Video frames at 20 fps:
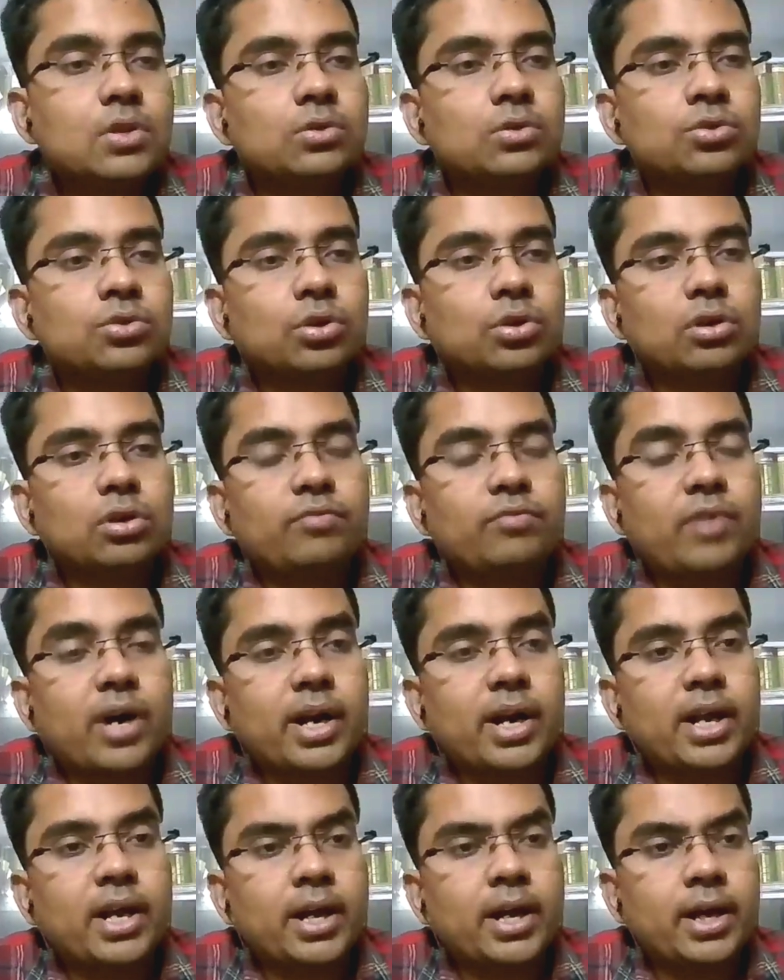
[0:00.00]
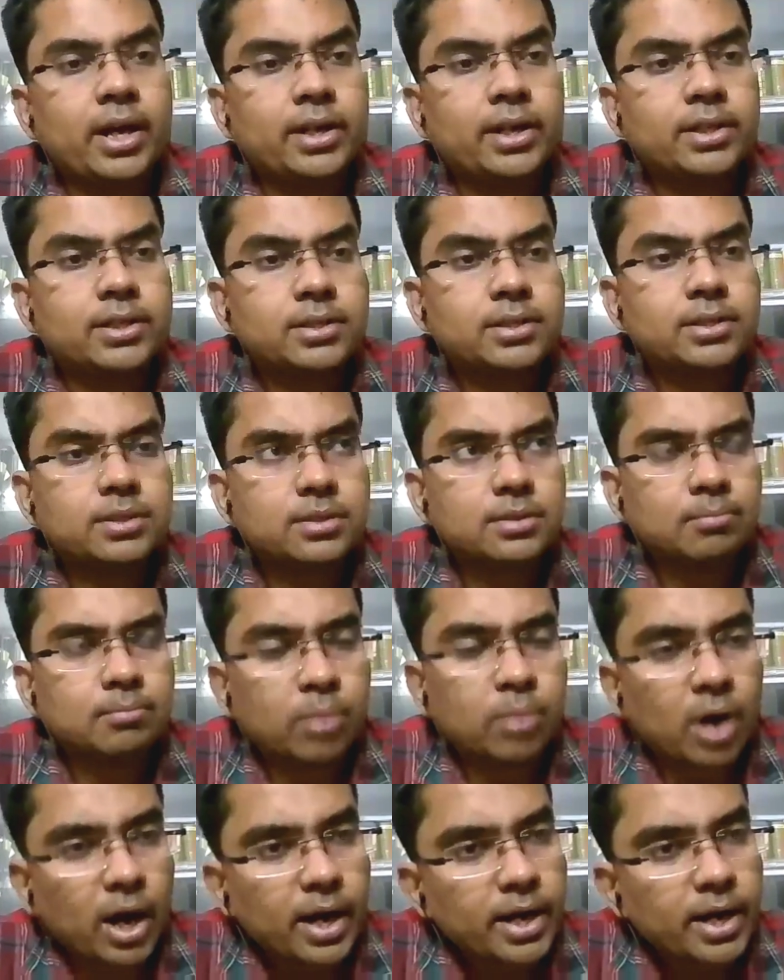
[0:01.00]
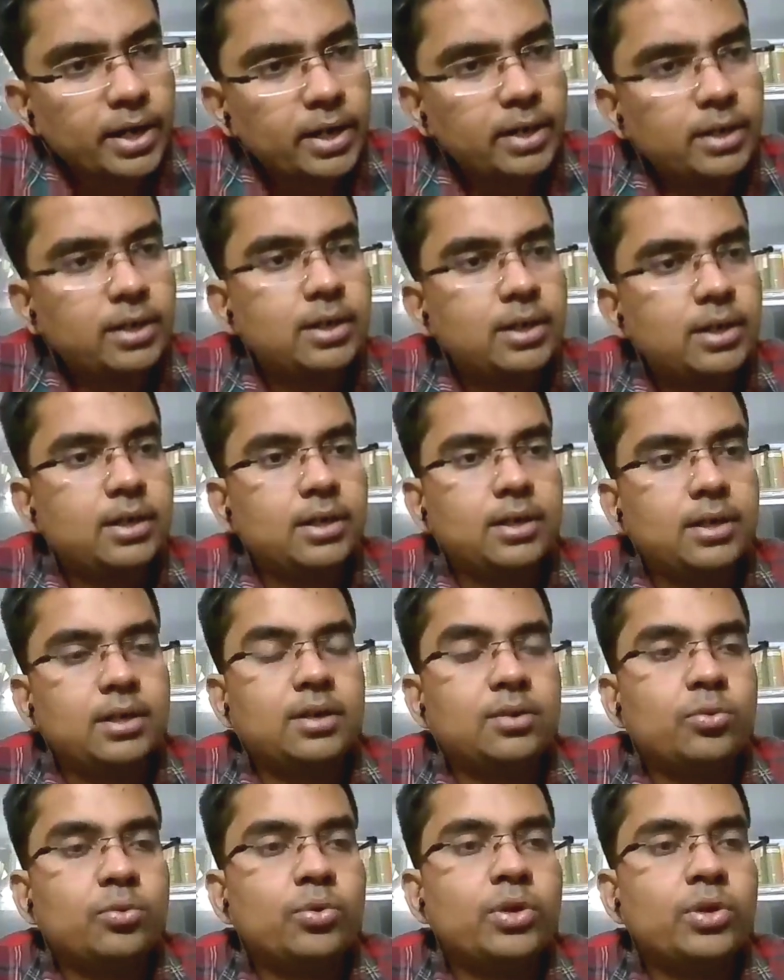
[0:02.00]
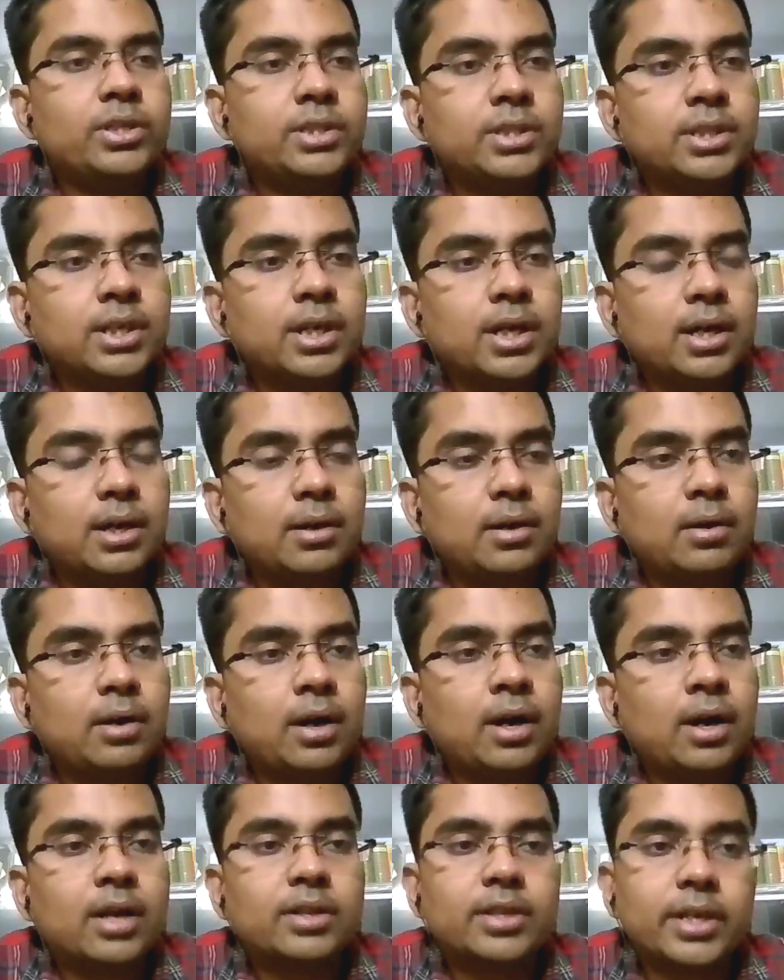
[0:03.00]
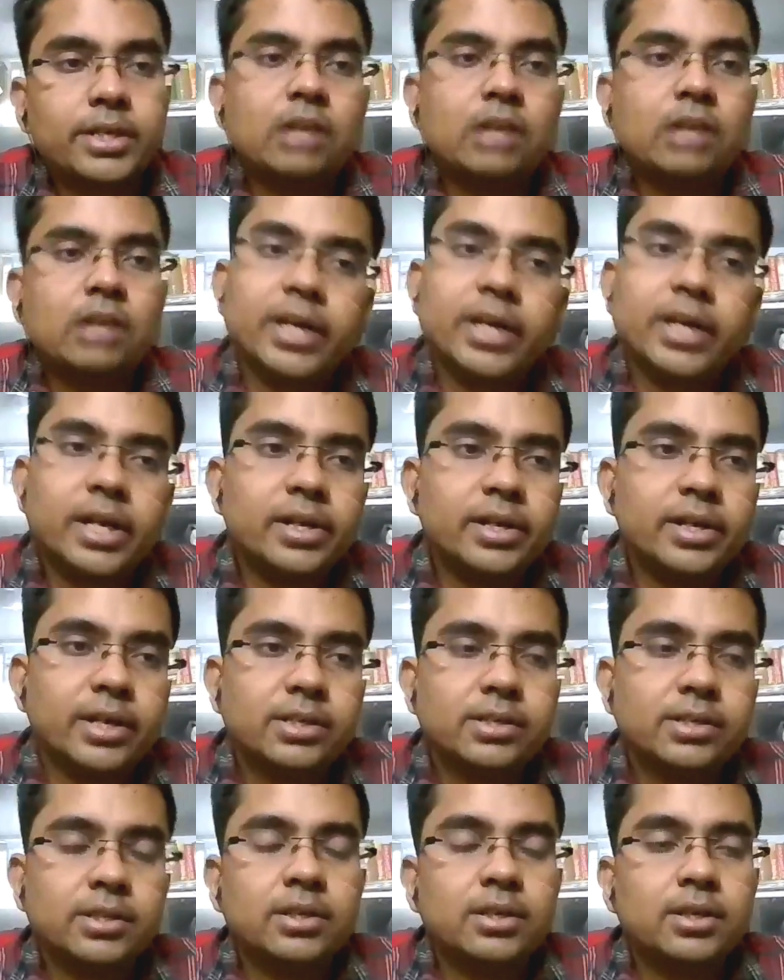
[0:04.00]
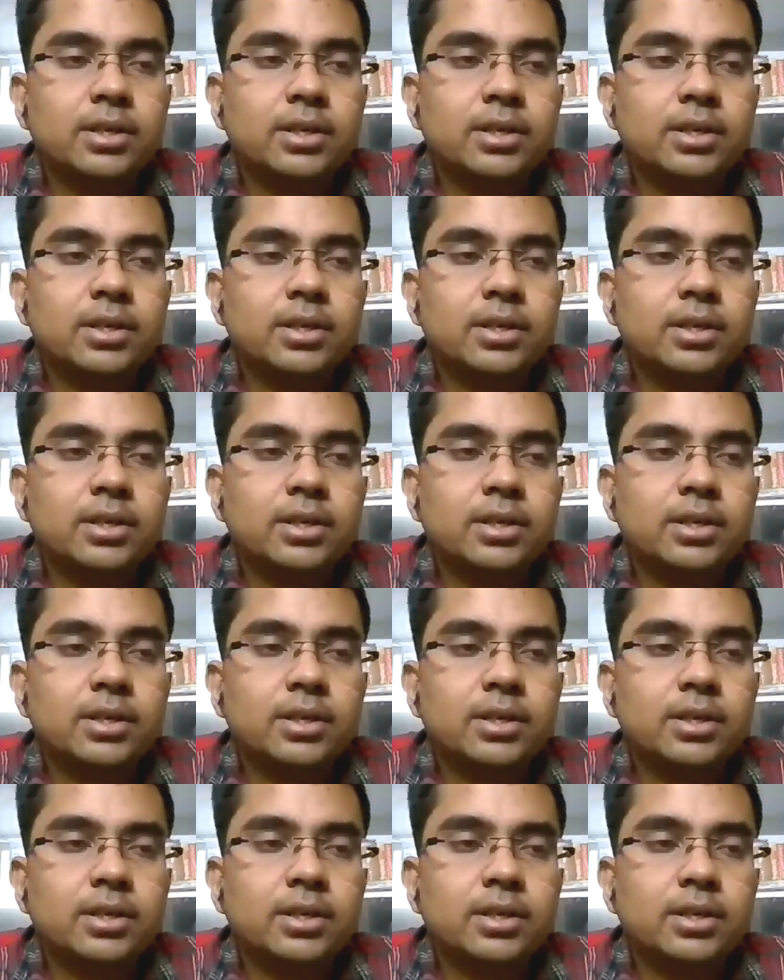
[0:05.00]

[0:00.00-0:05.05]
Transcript: So for a bride who is under the age of 18 years,